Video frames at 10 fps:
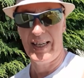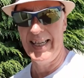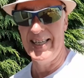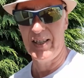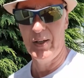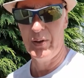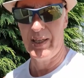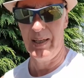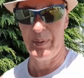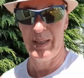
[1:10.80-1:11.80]
get into those
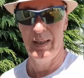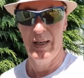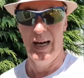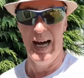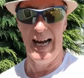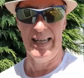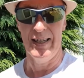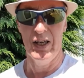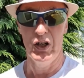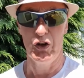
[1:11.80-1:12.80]
tips. And
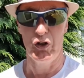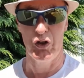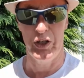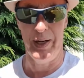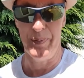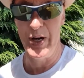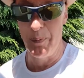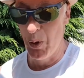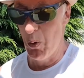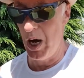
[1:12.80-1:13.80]
tip
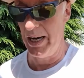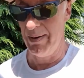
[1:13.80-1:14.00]
number 1,